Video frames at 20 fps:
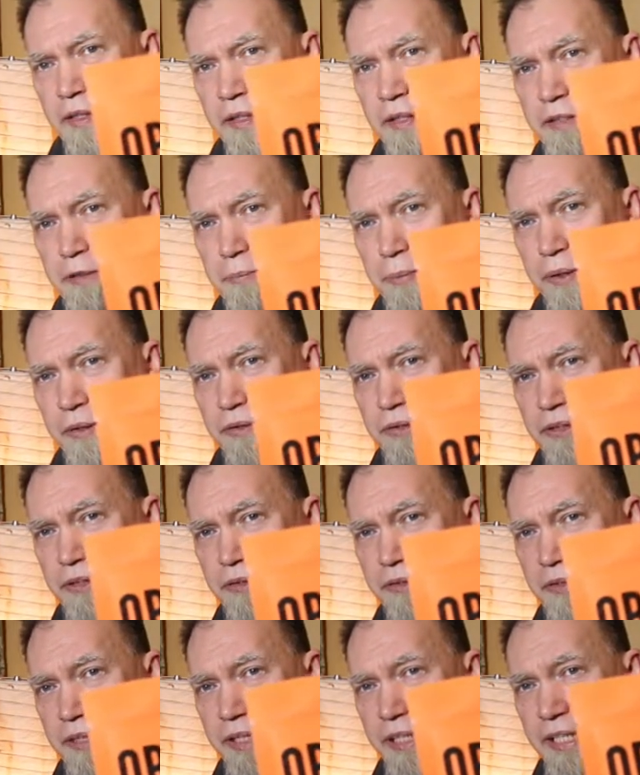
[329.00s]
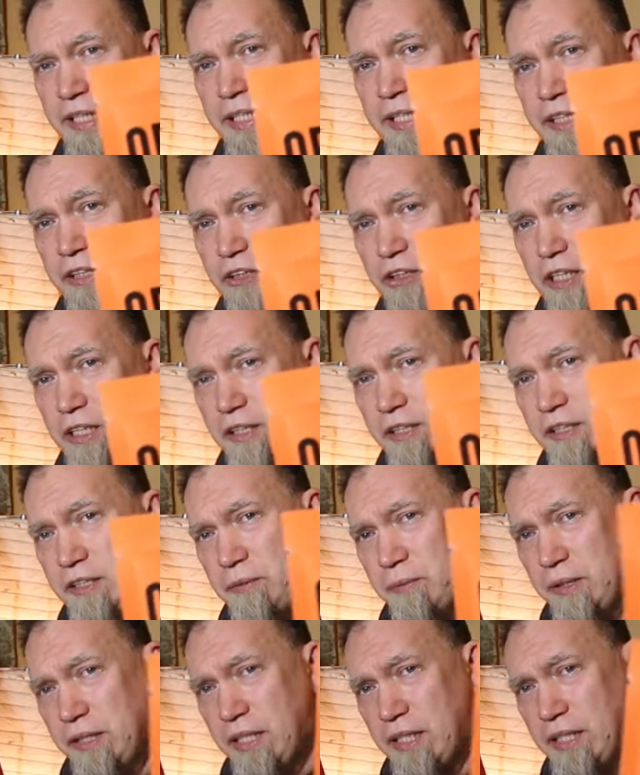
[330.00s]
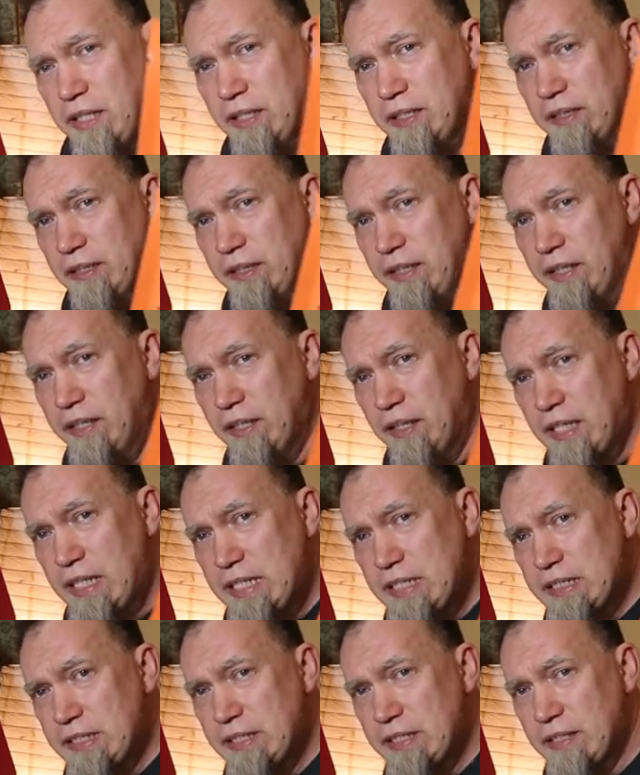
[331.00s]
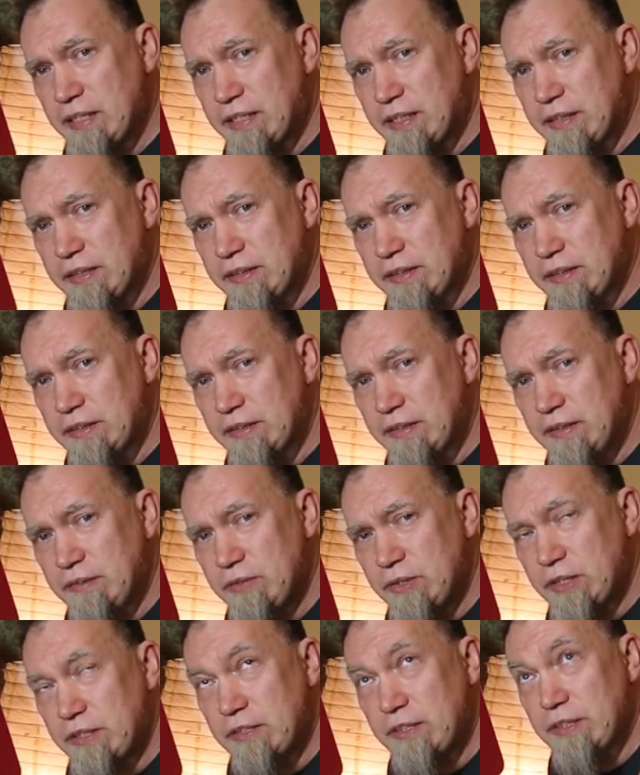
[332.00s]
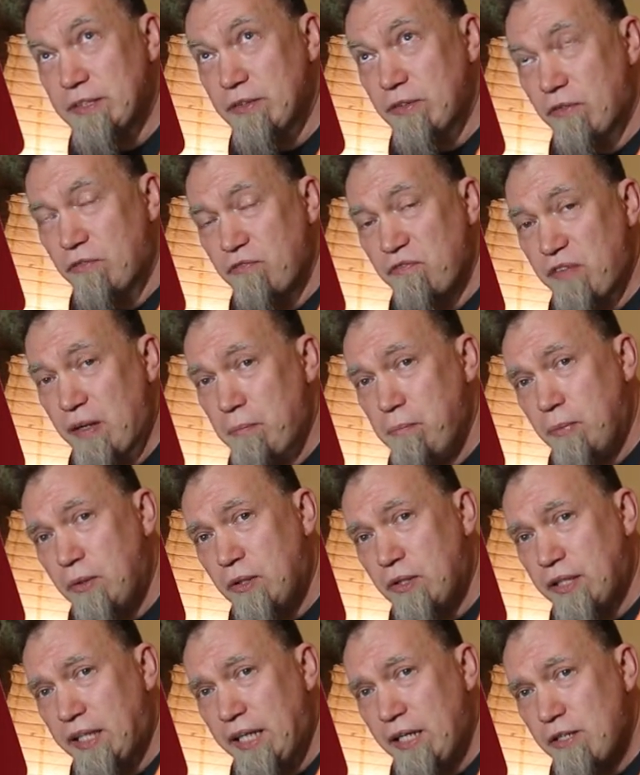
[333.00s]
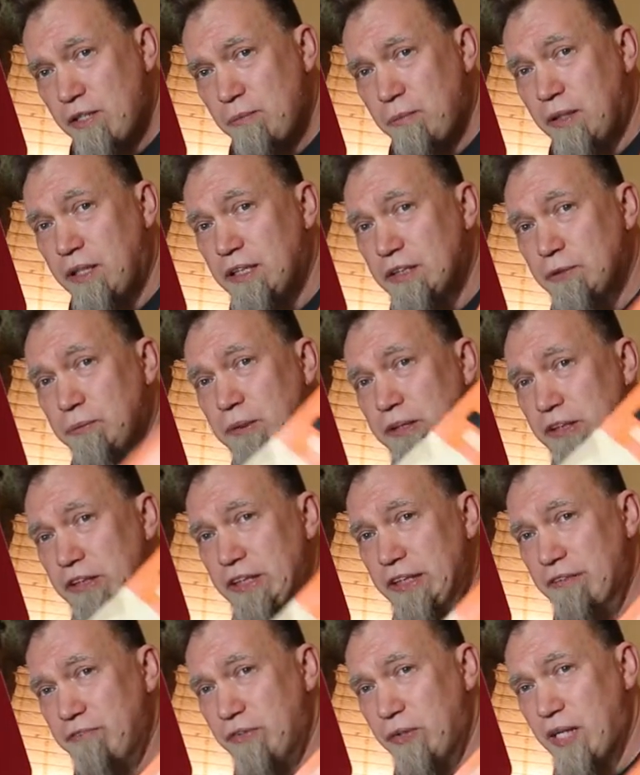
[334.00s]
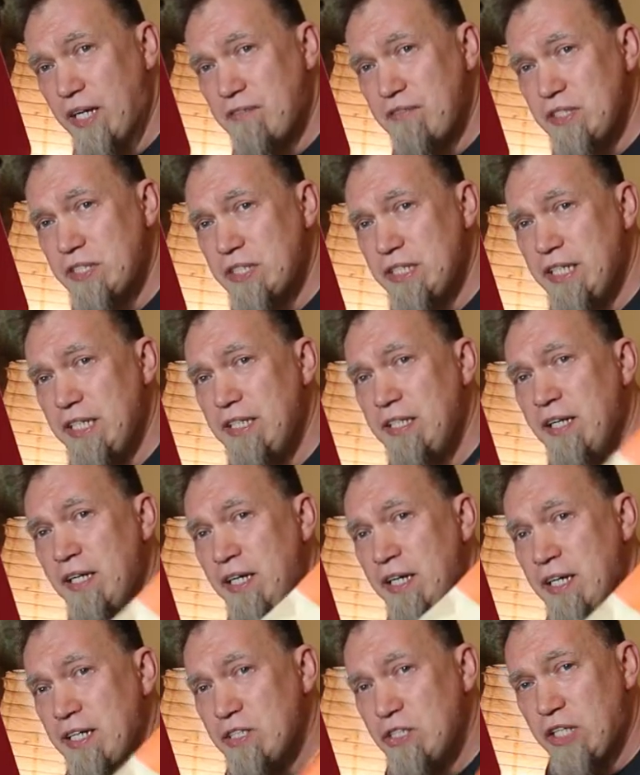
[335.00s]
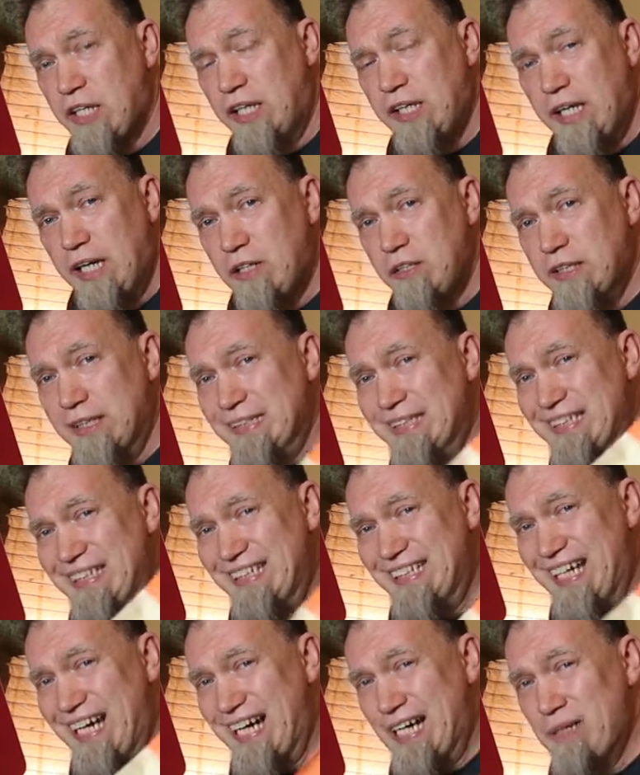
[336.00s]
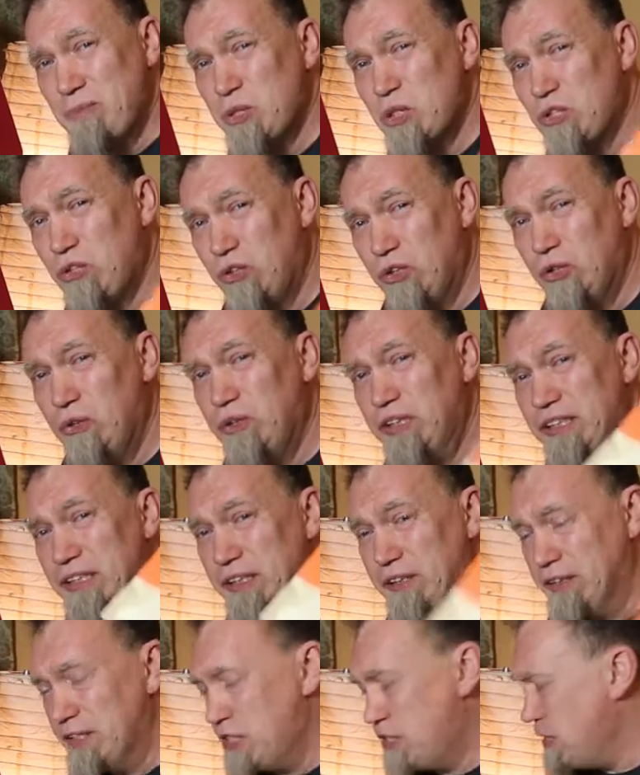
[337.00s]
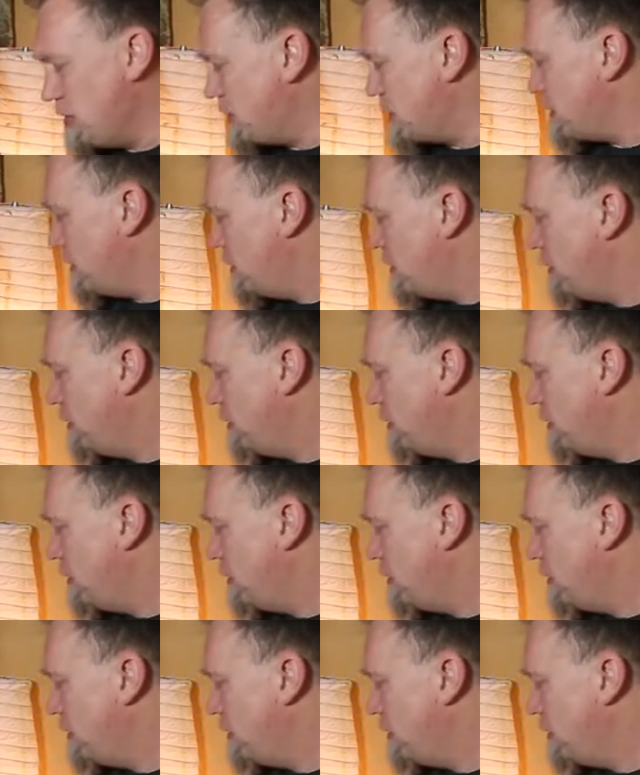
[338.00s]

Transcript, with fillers: as opposed to the eating chocolate we got in the last uh, was it uh, November Cairn box, which if you haven't seen, check it out because it is absolutely delicious.